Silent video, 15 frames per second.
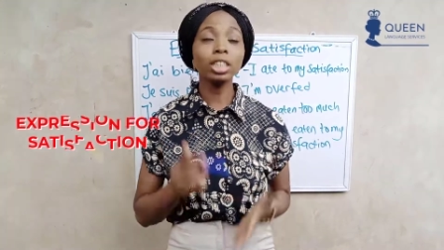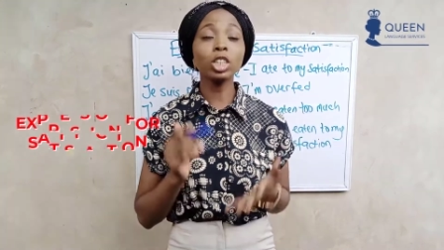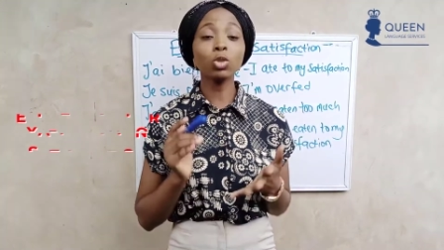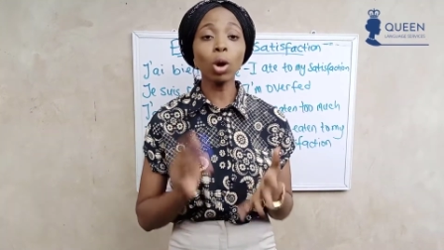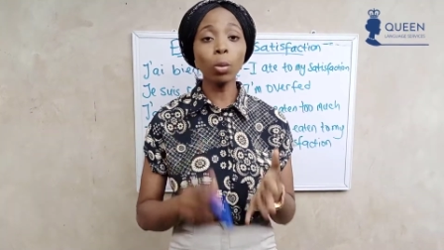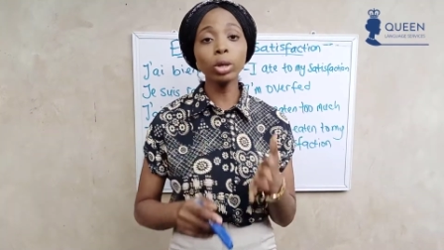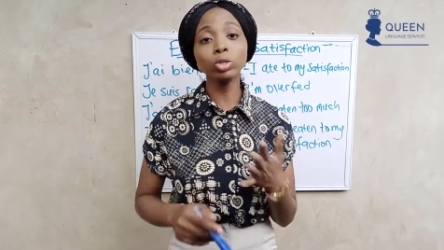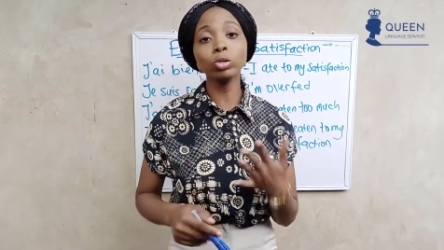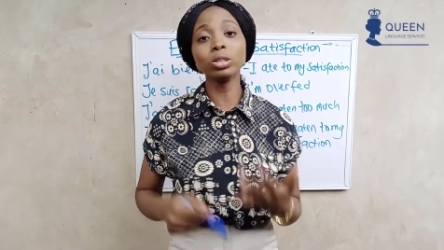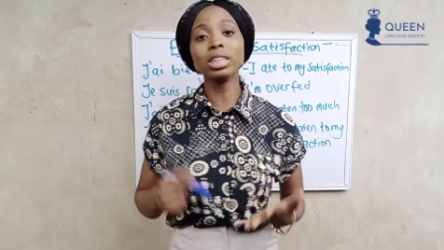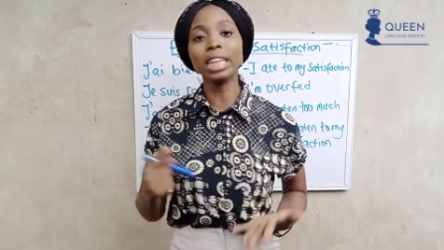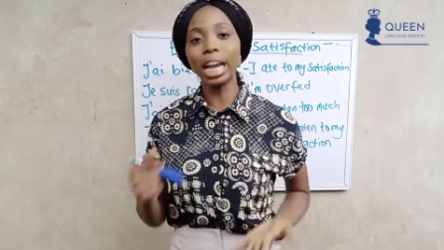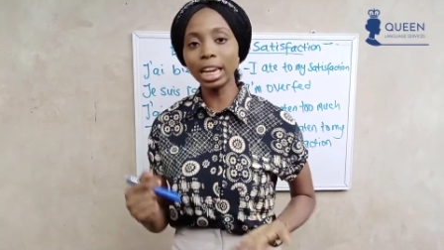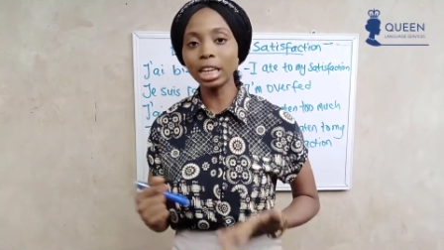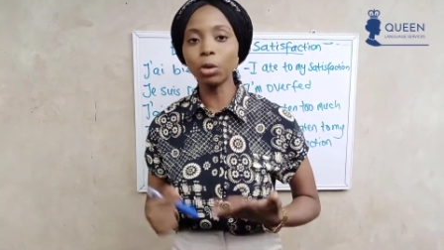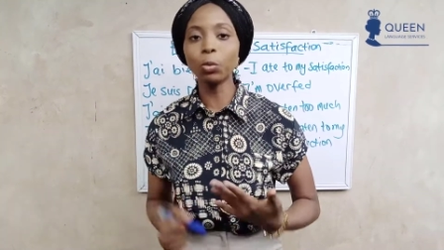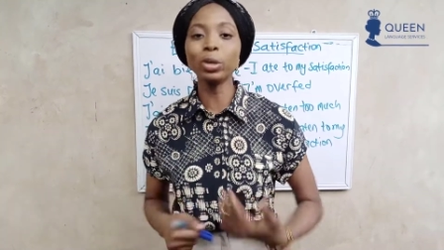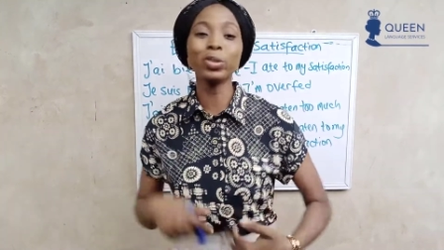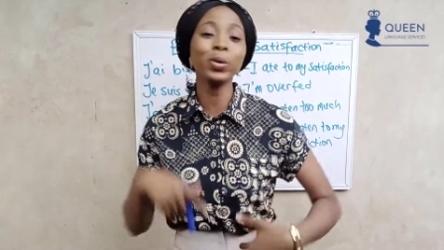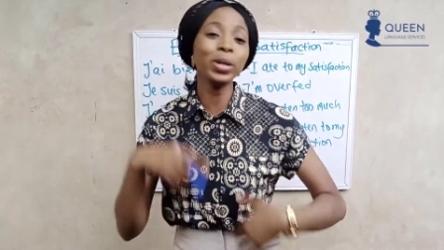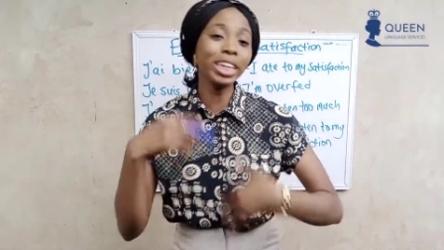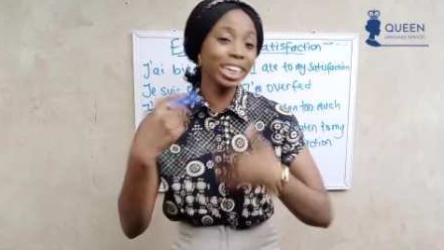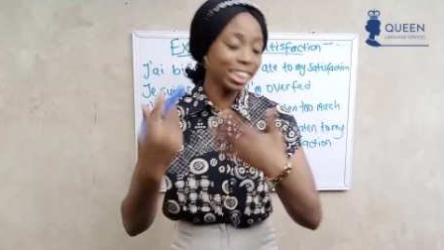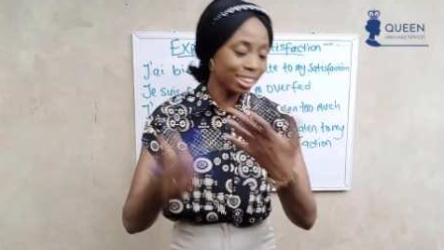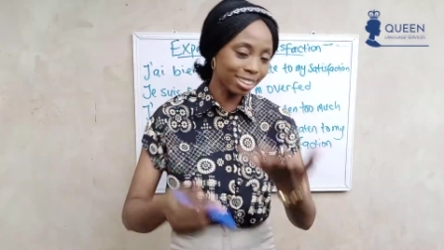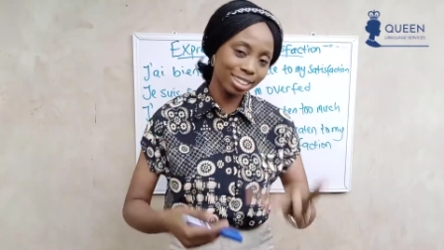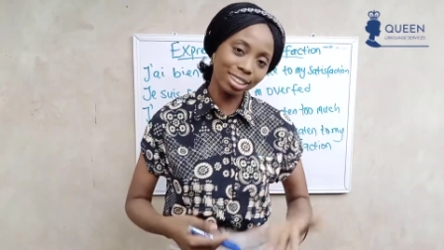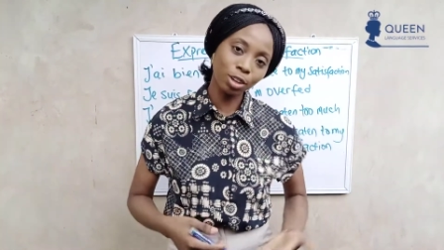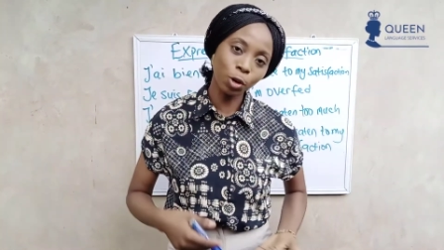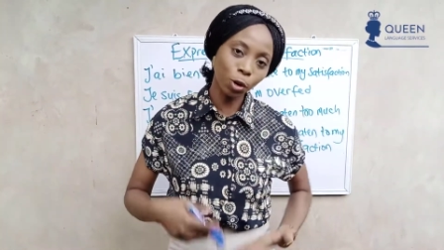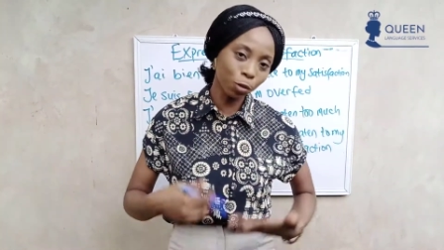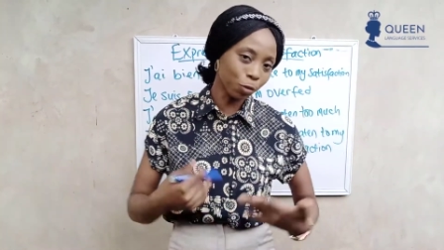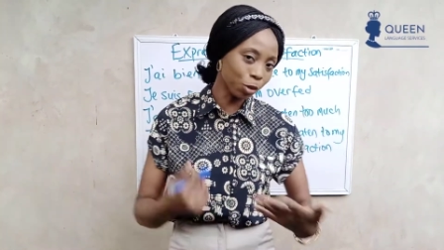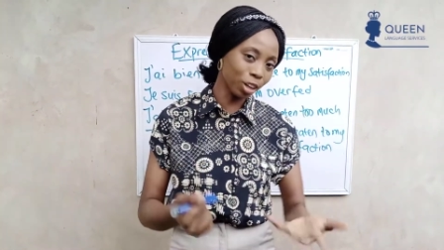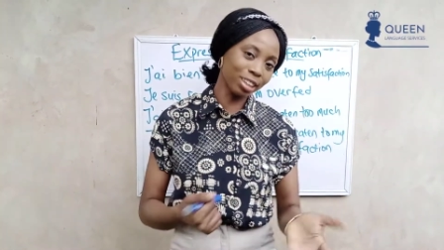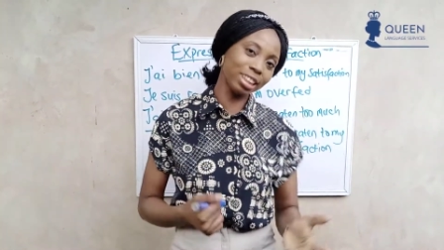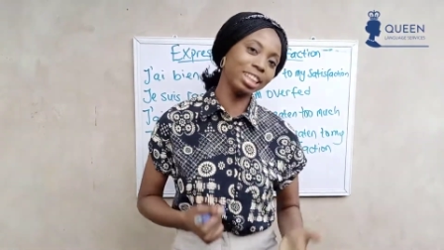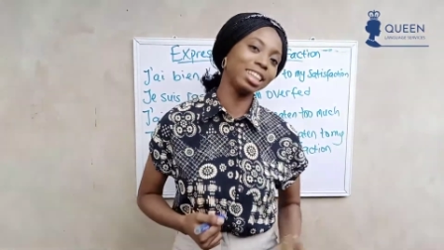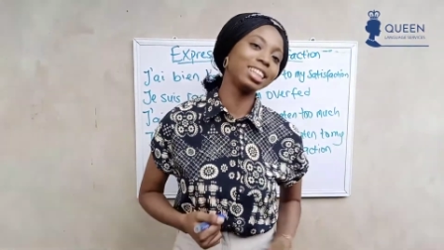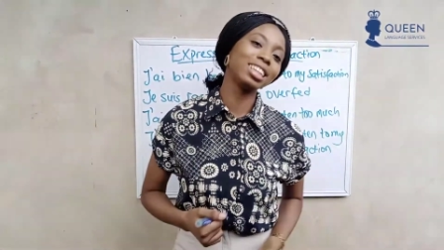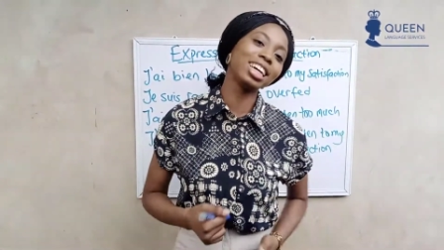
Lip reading: This is what we do daily. We do eat, obviously.